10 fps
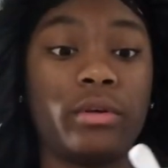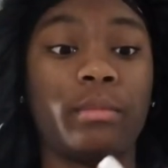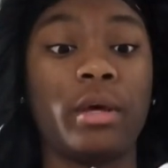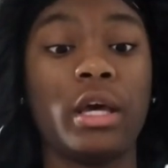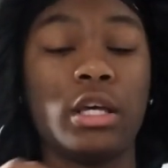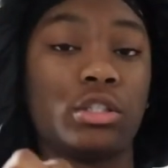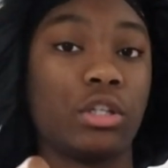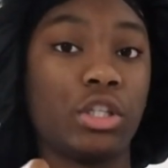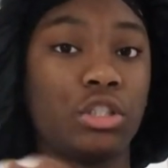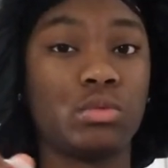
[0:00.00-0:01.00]
them. So
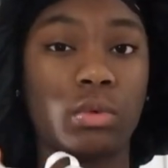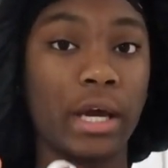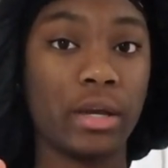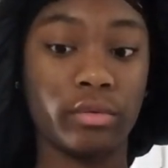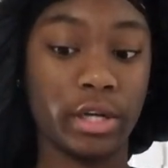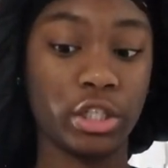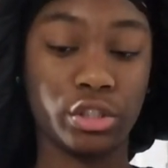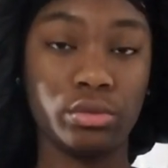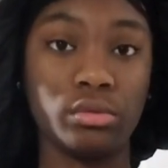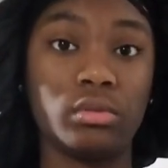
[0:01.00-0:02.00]
they're just white and red
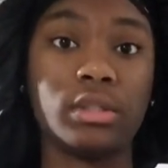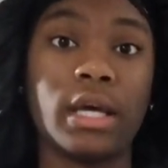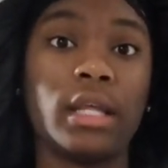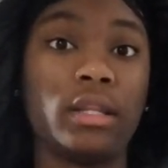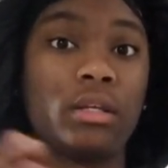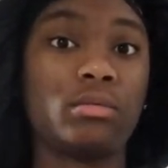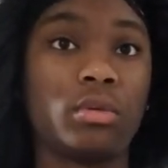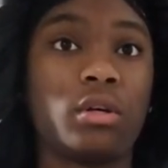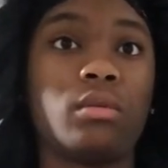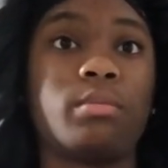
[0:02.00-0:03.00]
shoes. And this
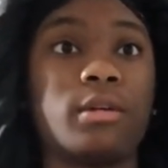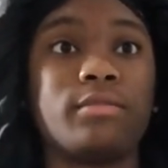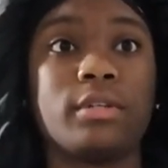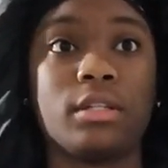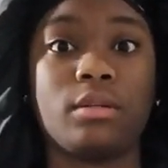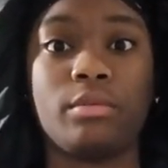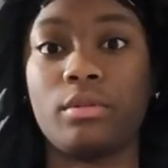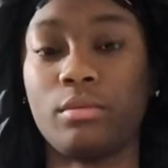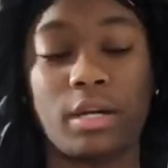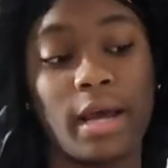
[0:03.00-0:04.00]
will go perfectly
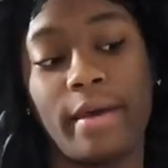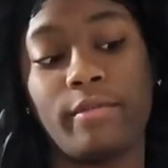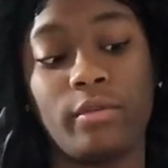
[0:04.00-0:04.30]
with what I have